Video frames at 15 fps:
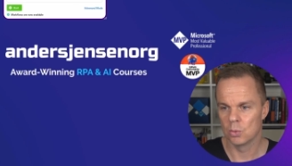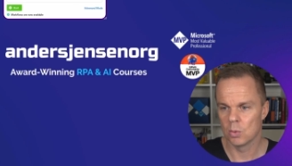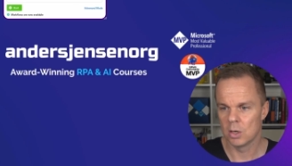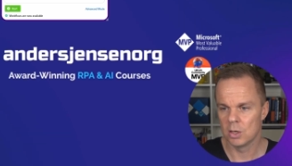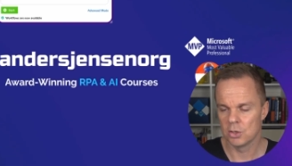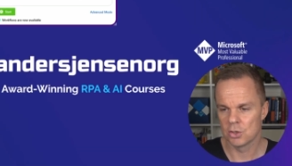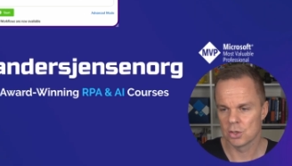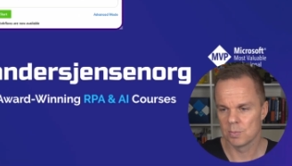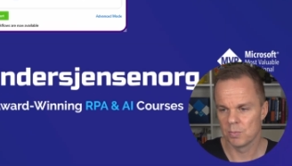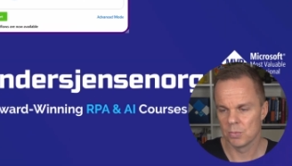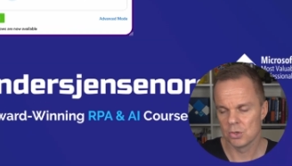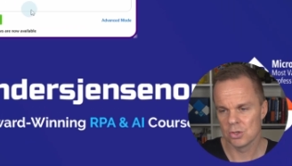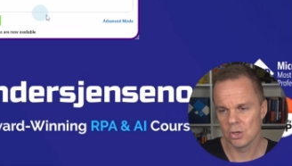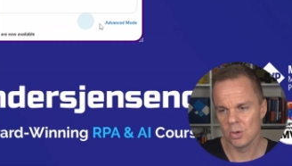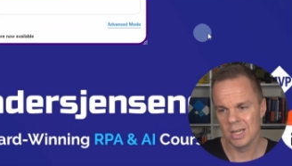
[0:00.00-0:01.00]
words.
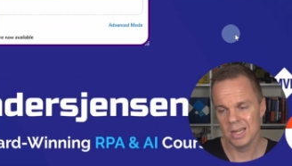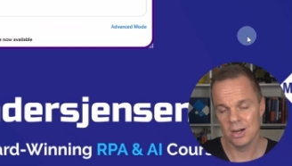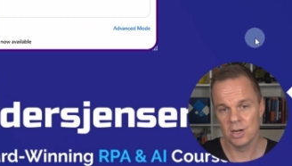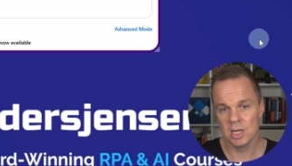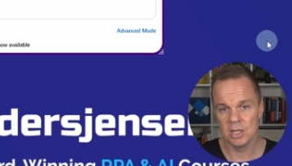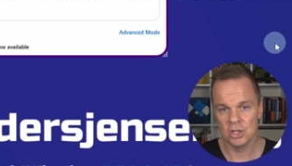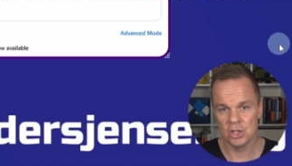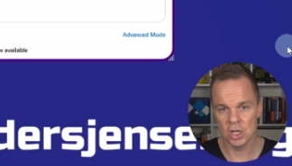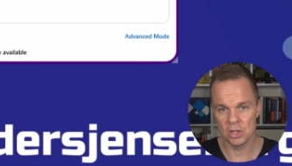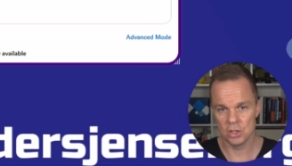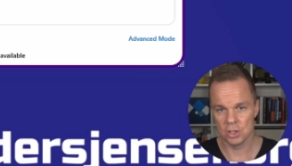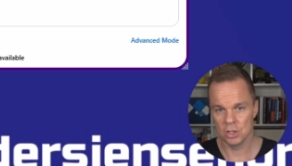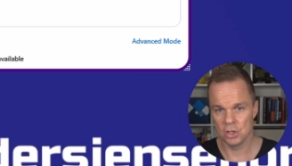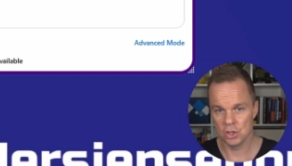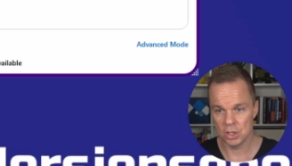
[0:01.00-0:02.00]
So here in
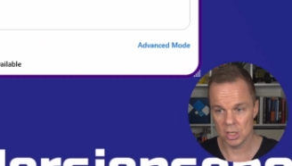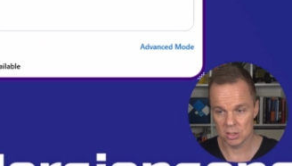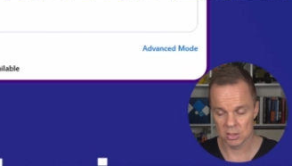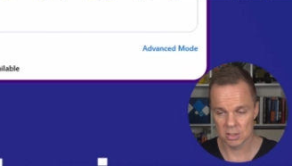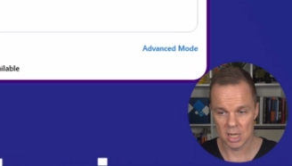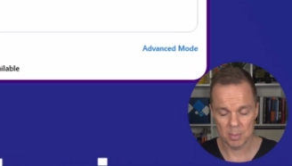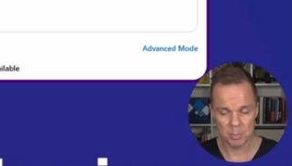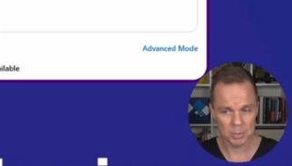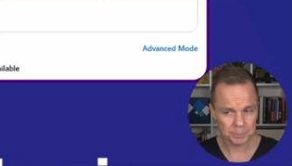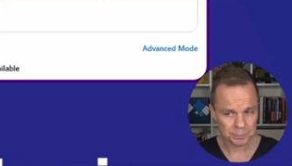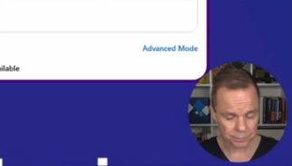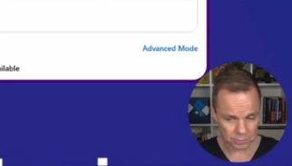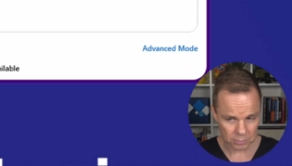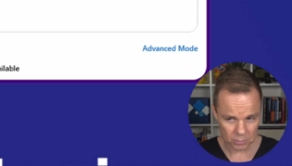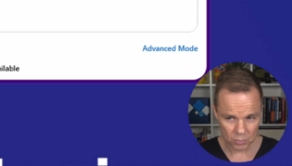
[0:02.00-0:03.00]
Genta Desktop,
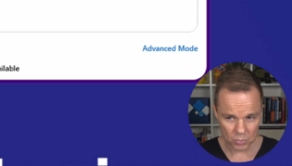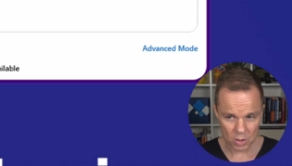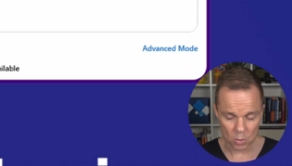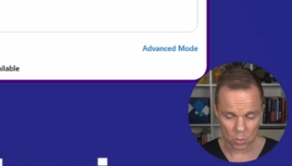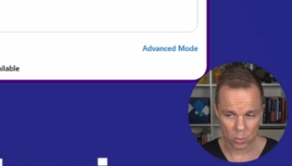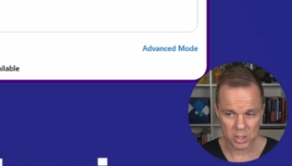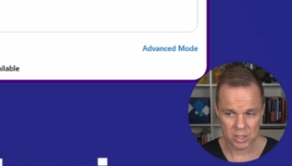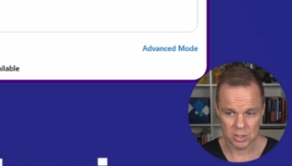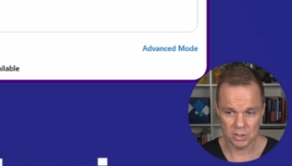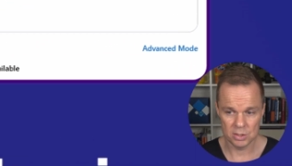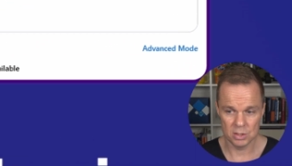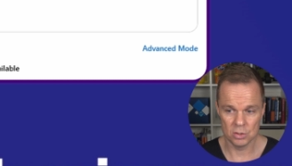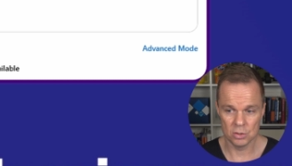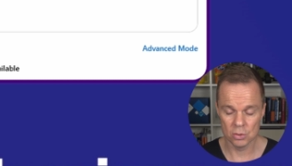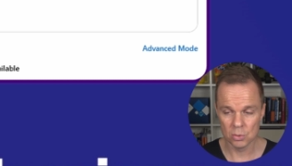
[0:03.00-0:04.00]
which is
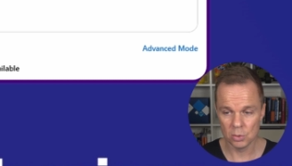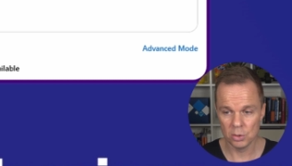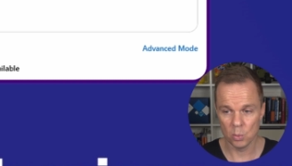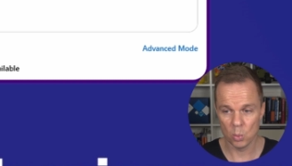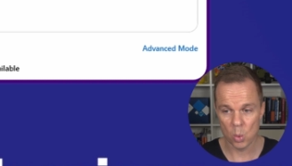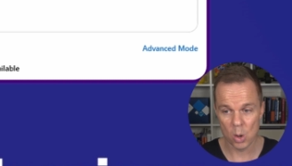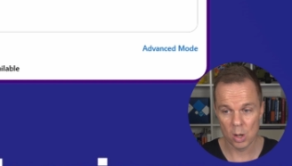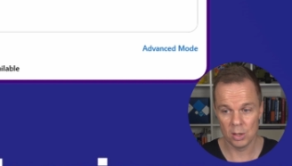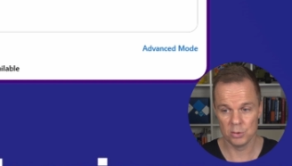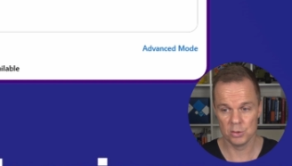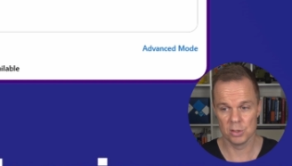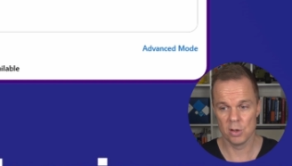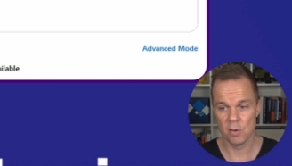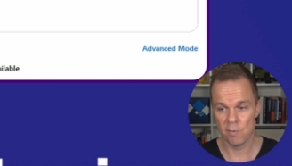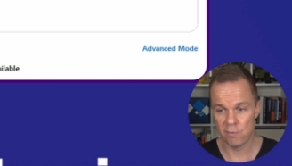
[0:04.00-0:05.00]
the tool, the
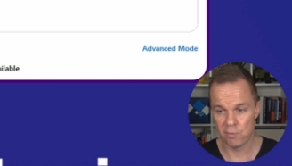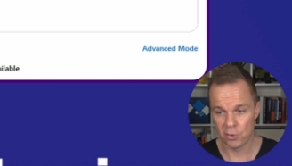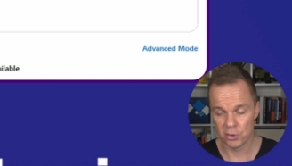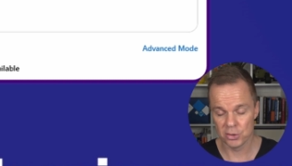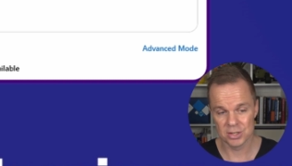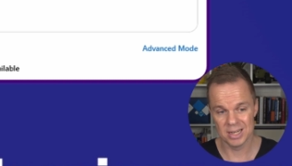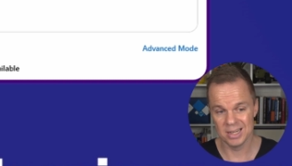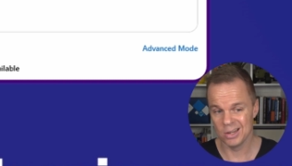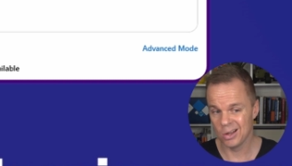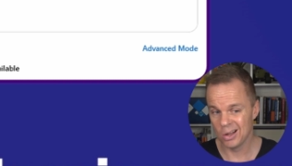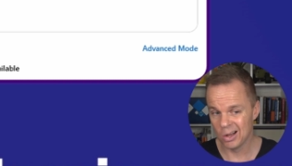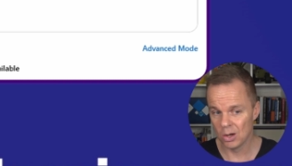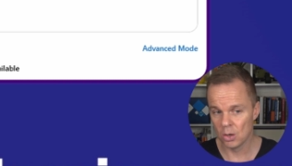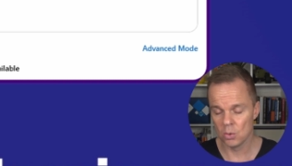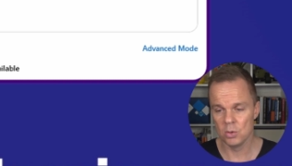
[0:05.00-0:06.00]
world's first and
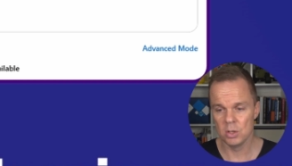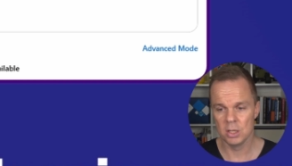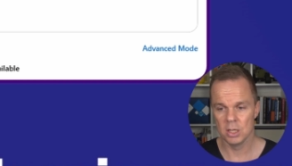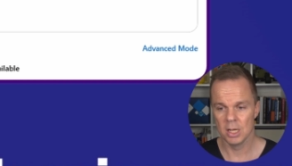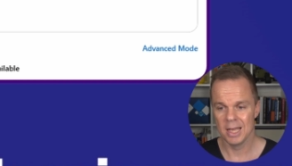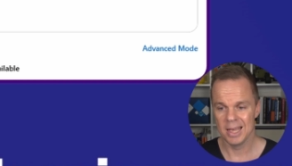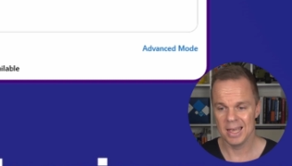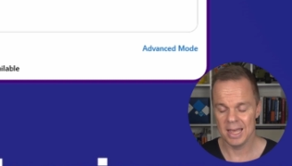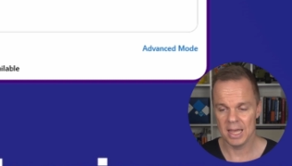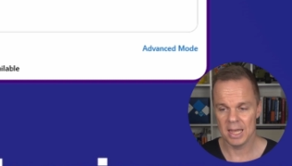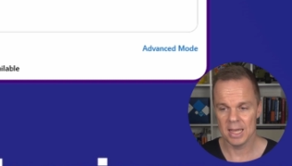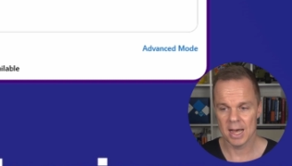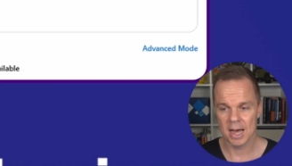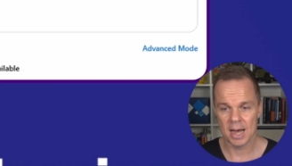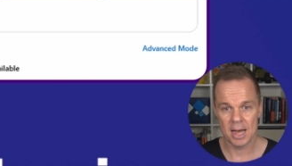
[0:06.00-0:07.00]
only
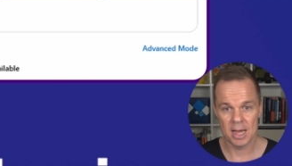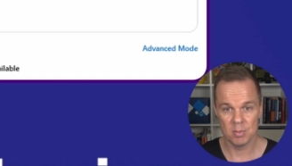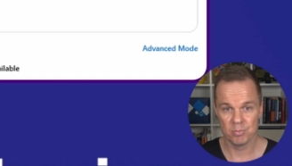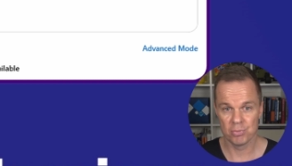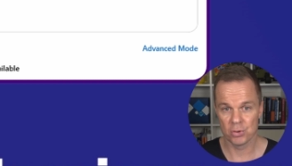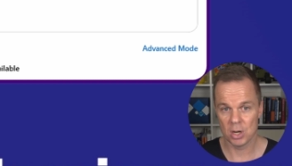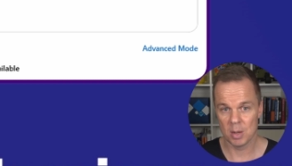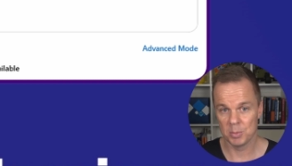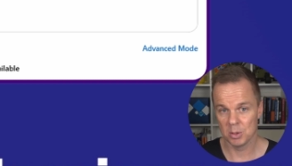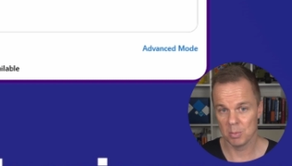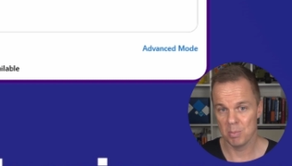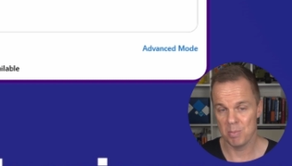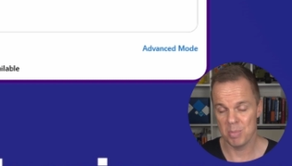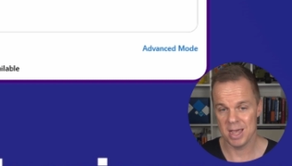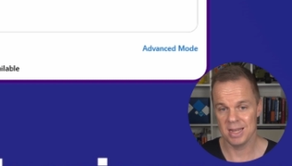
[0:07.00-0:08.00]
AI
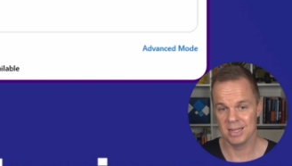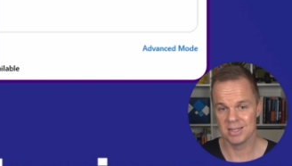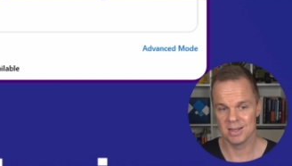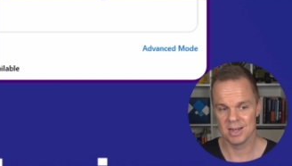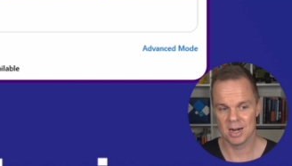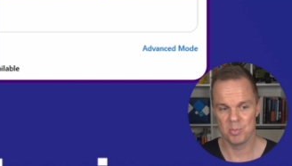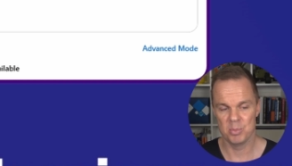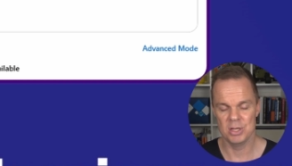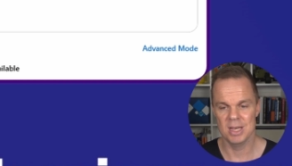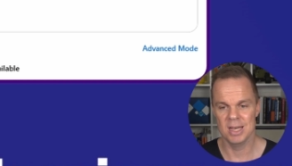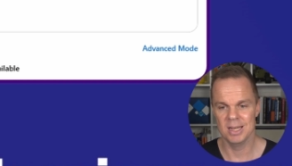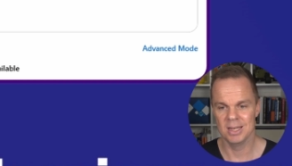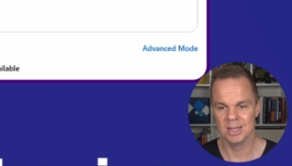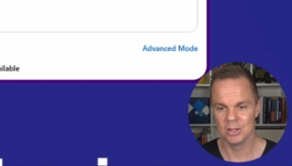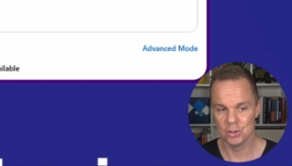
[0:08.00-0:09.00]
prompt-based
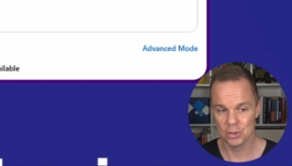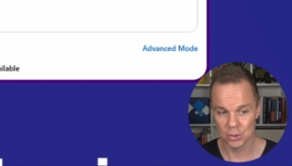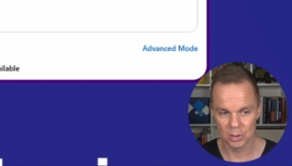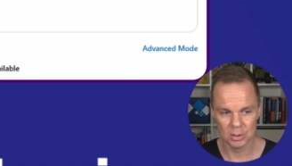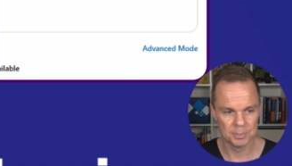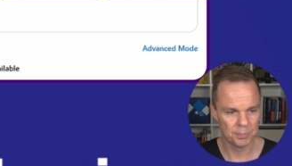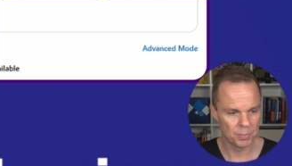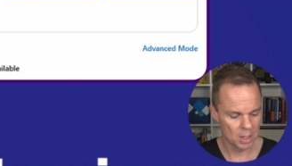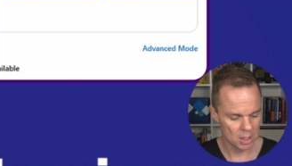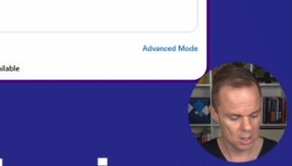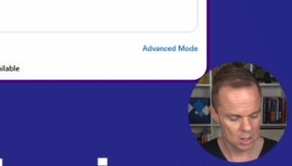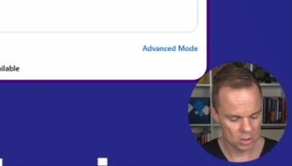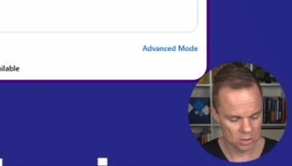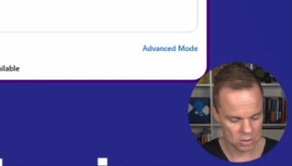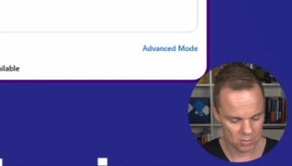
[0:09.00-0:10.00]
RPA tool.
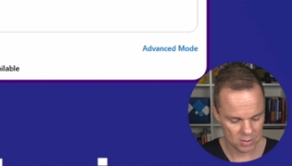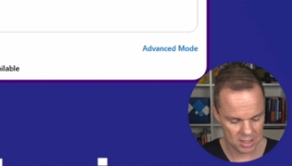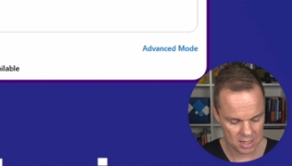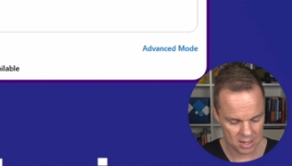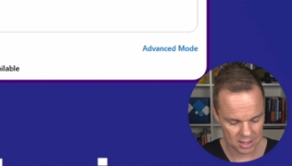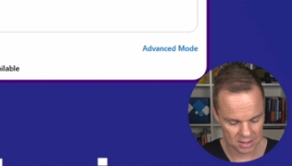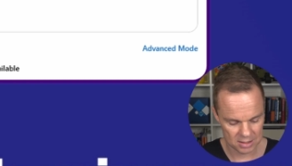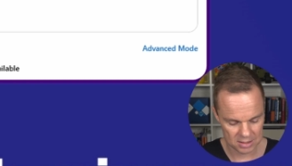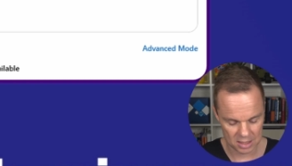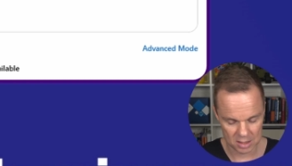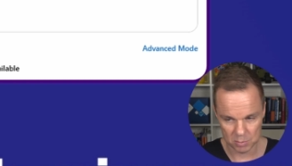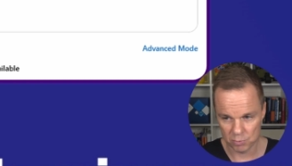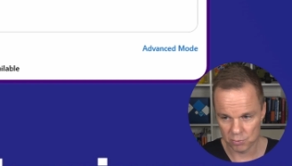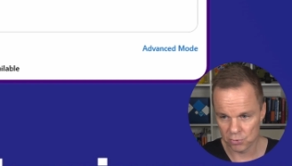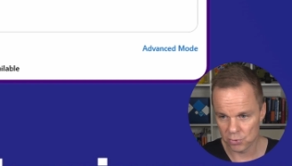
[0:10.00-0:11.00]
So here I can
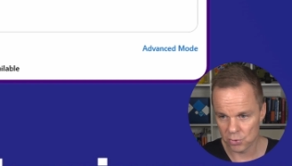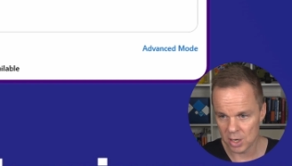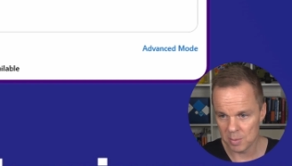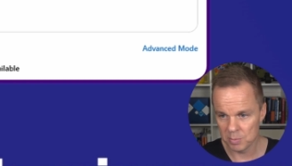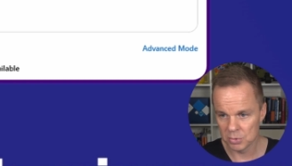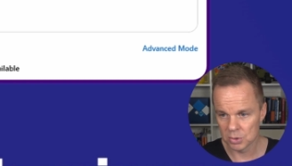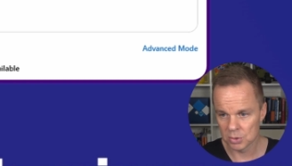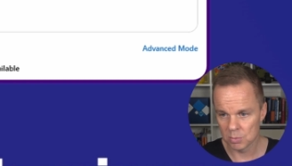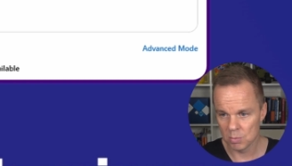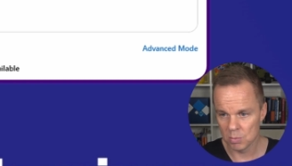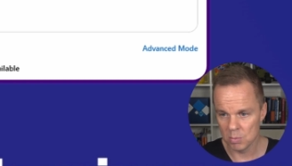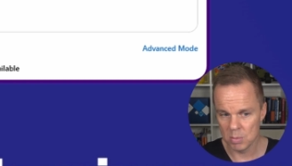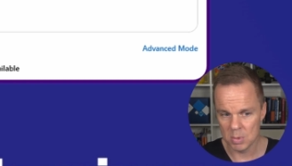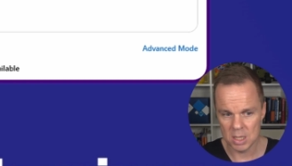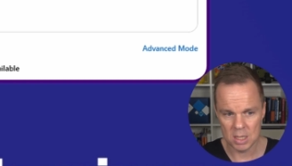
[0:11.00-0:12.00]
say, prompt
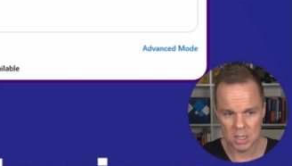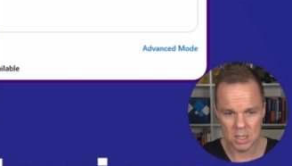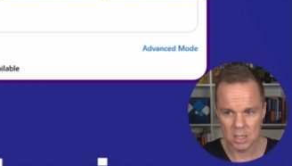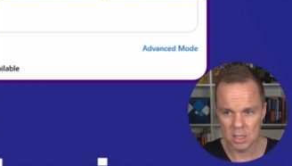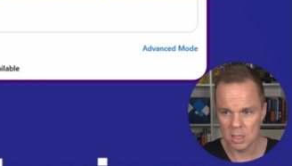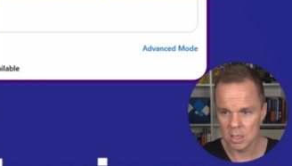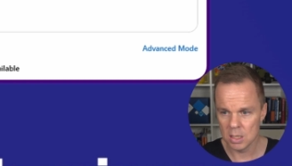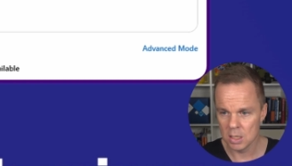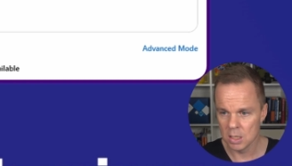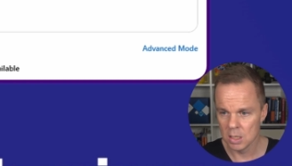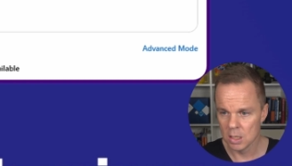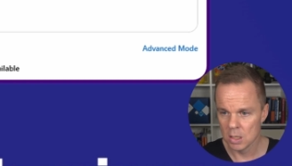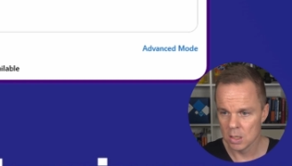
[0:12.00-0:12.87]
me